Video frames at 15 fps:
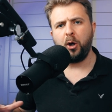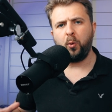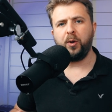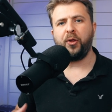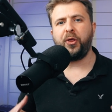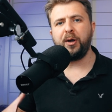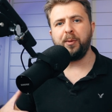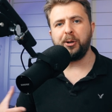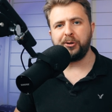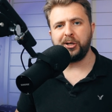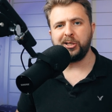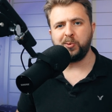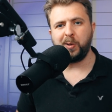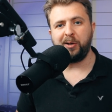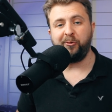Well, think about it
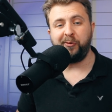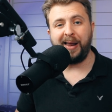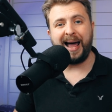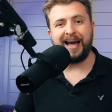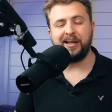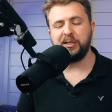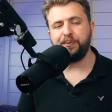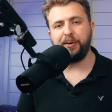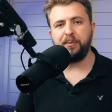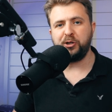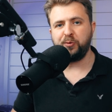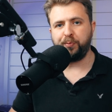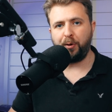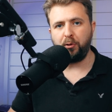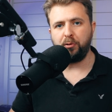this way. Vlad is pretty
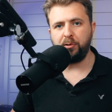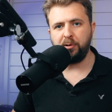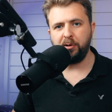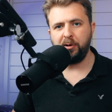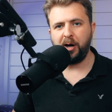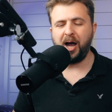much broke.